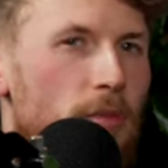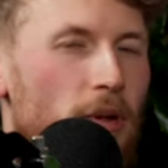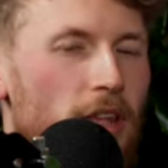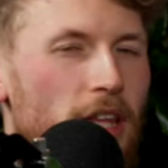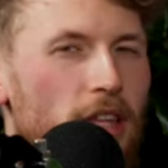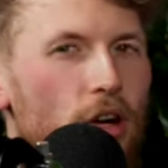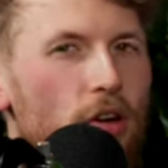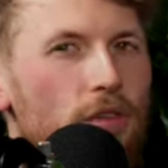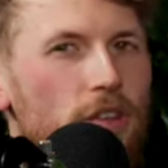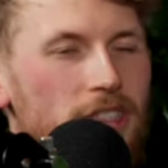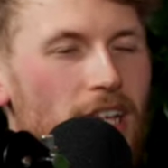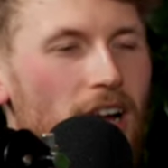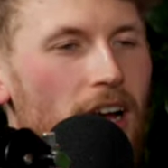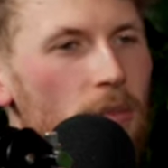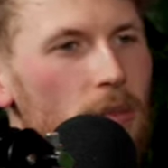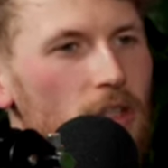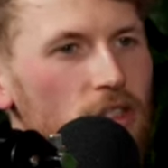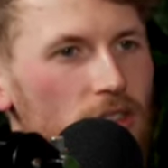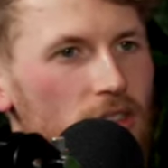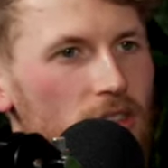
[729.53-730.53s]
But then over
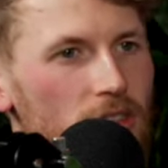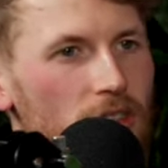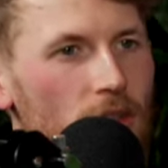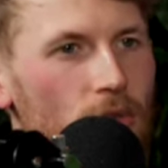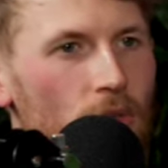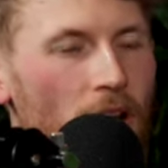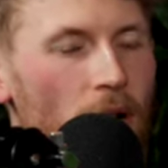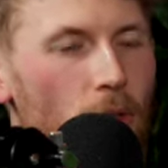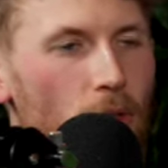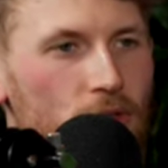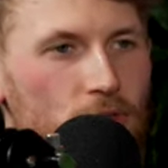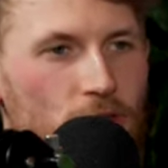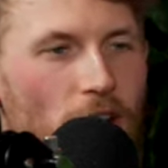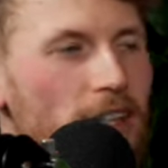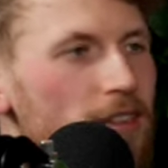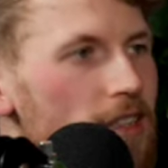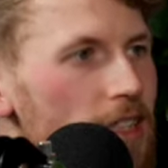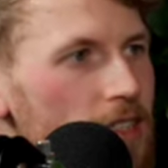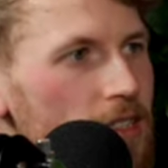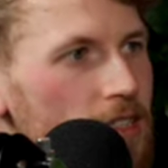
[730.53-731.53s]
time, it just, like, we've
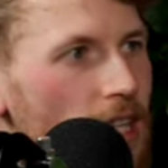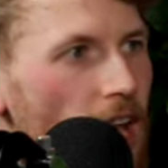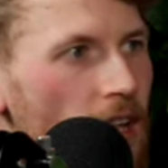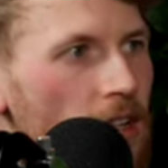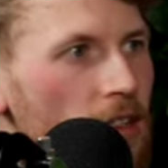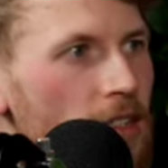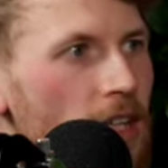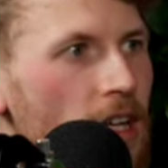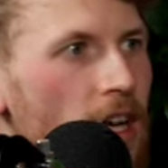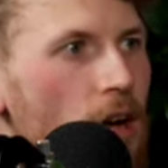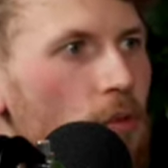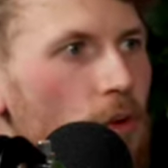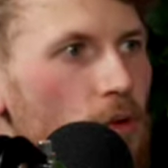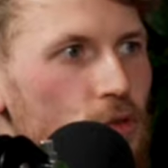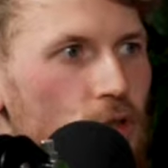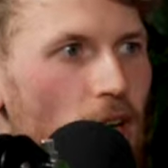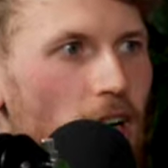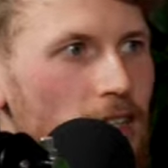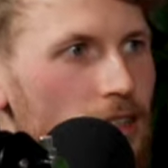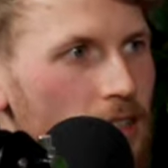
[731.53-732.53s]
tried descaling it and we've
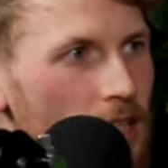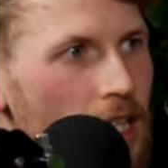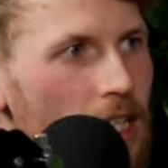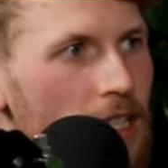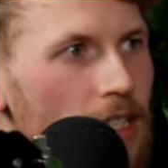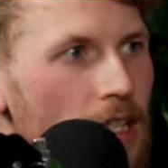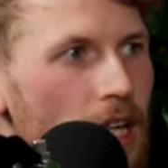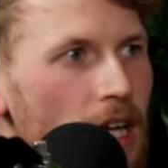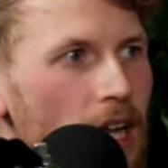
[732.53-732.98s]
tried cleaning